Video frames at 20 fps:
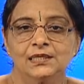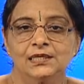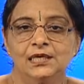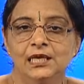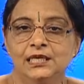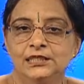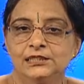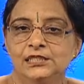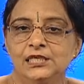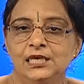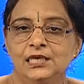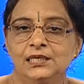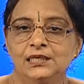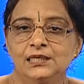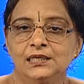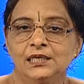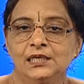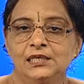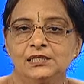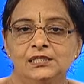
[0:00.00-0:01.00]
India
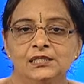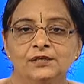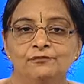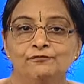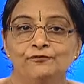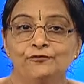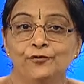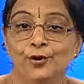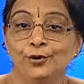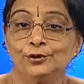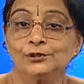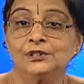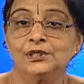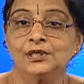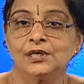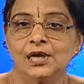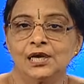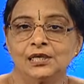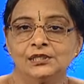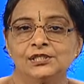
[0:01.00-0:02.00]
is the fourth
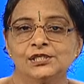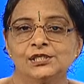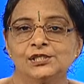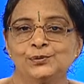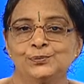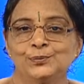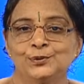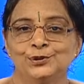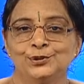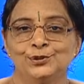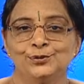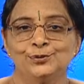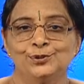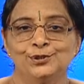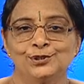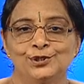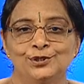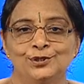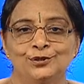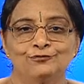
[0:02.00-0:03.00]
largest
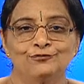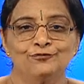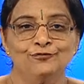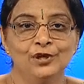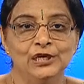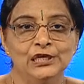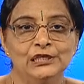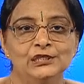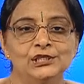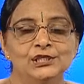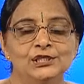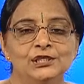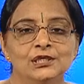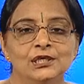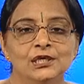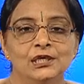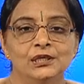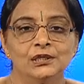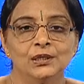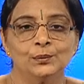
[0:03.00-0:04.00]
producer of wheat
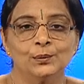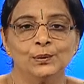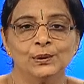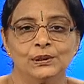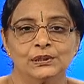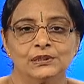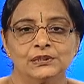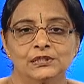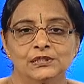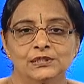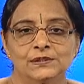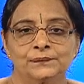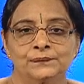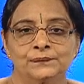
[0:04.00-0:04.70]
in the world.